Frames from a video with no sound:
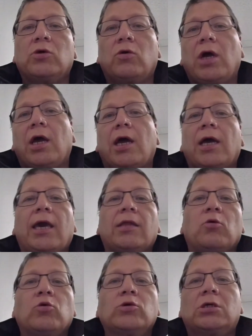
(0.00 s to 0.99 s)
So again,
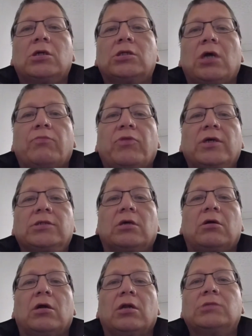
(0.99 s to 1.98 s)
those are the top things
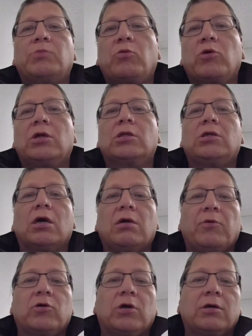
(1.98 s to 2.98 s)
on our list, but we're going to talk
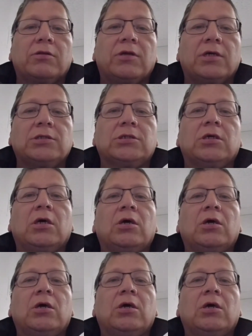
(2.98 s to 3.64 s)
about other things.